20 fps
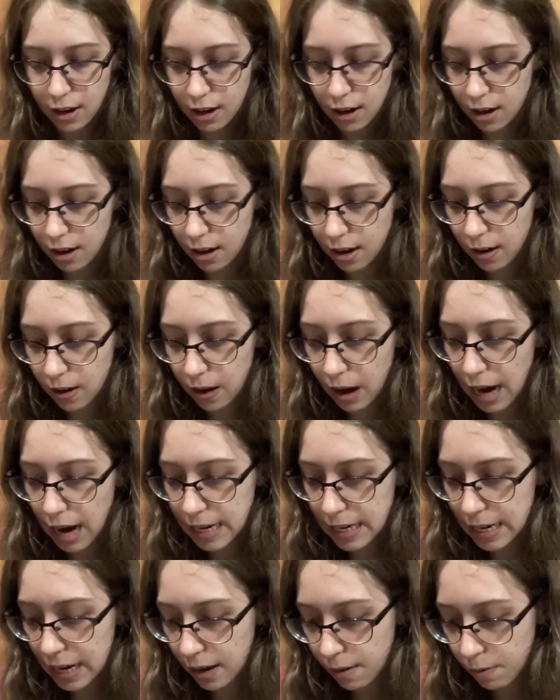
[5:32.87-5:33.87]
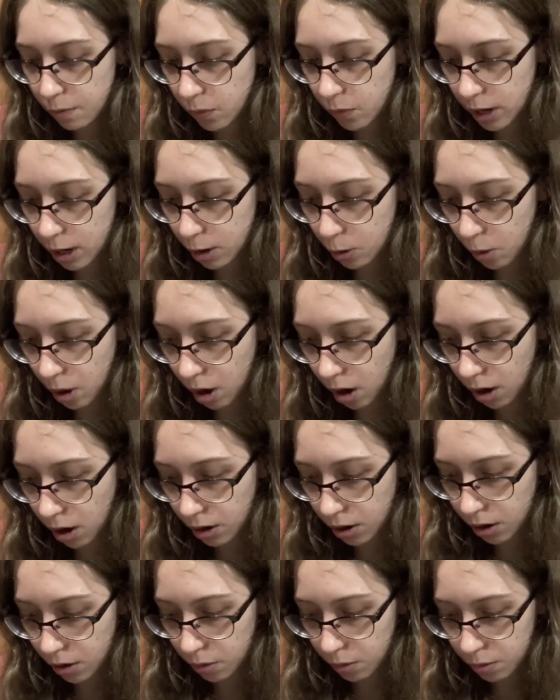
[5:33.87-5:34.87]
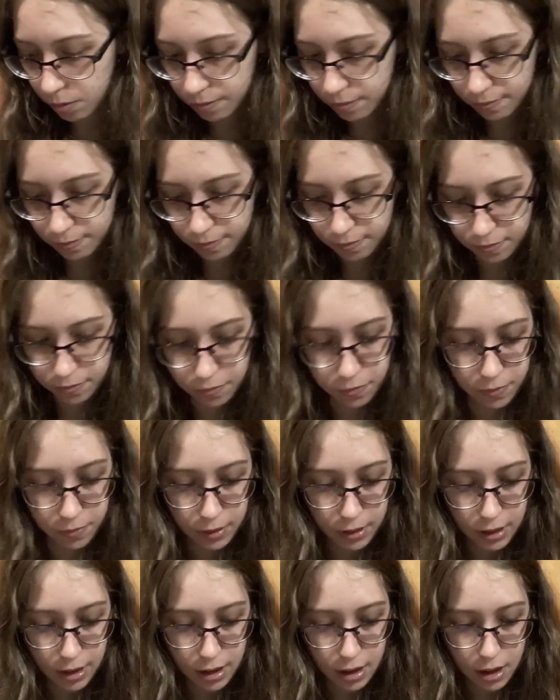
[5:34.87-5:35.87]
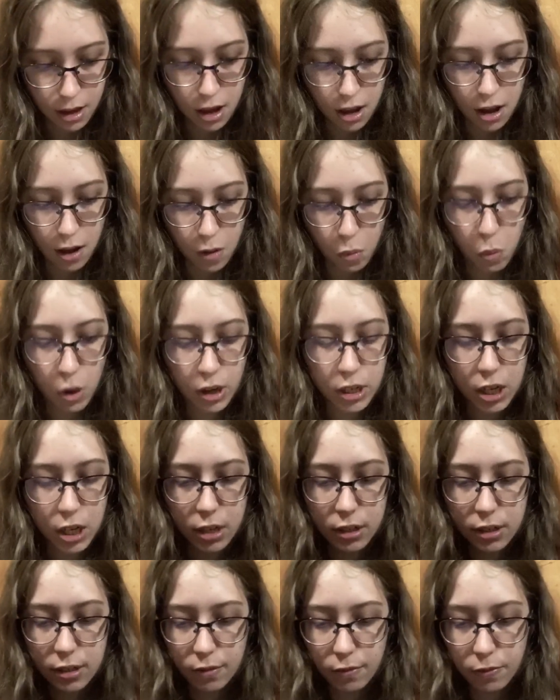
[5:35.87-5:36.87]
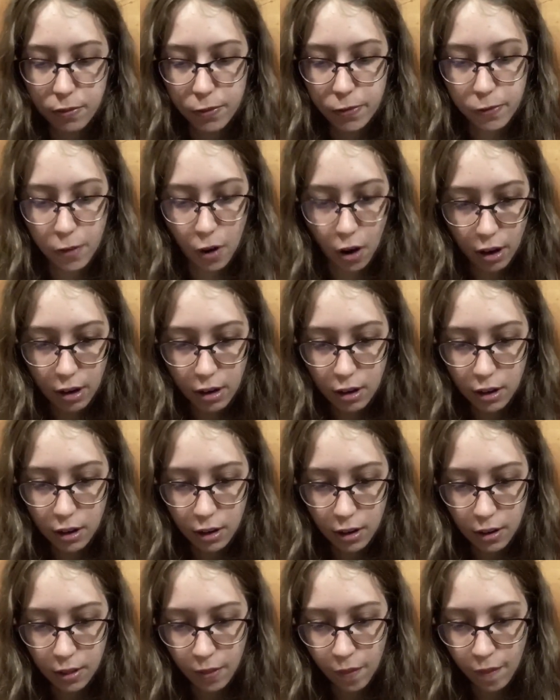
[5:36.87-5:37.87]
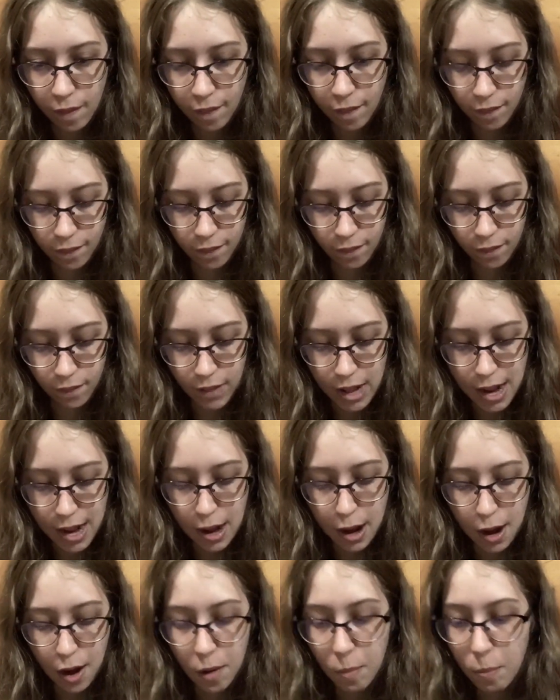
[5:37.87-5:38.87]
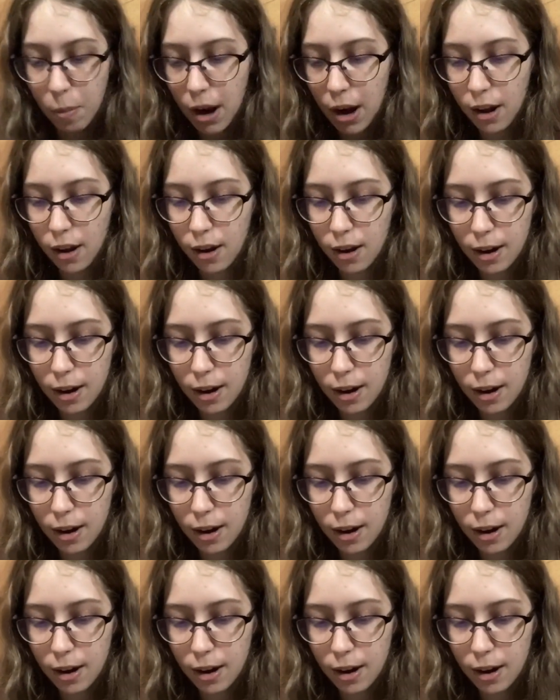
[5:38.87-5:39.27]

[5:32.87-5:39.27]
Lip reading: I did it via audio, which is fun, but